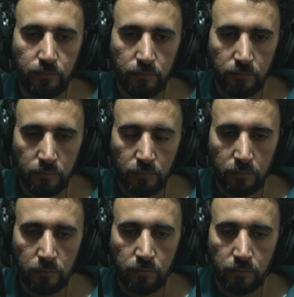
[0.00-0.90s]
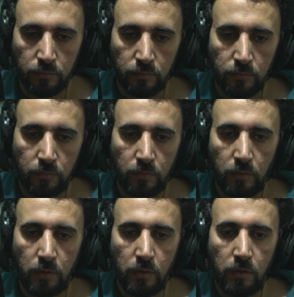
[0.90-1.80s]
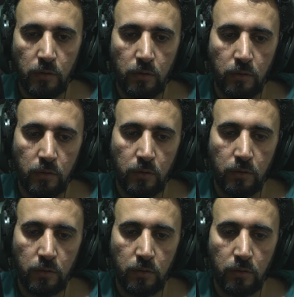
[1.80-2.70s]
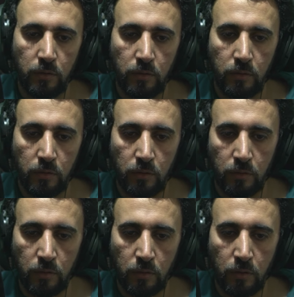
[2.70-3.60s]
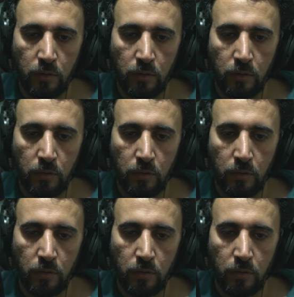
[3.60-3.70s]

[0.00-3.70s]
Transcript: No one is speaking in this clip.